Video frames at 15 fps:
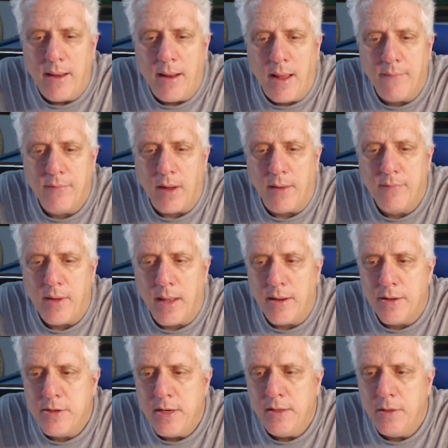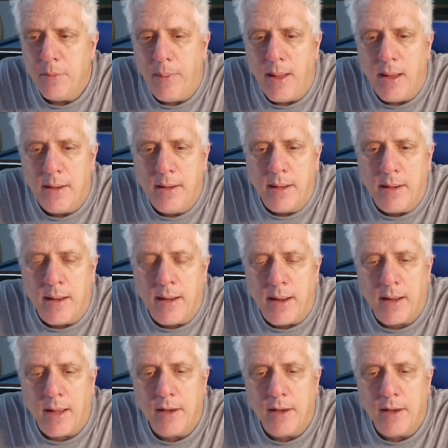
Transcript: I've got to cheat the pocket, and I got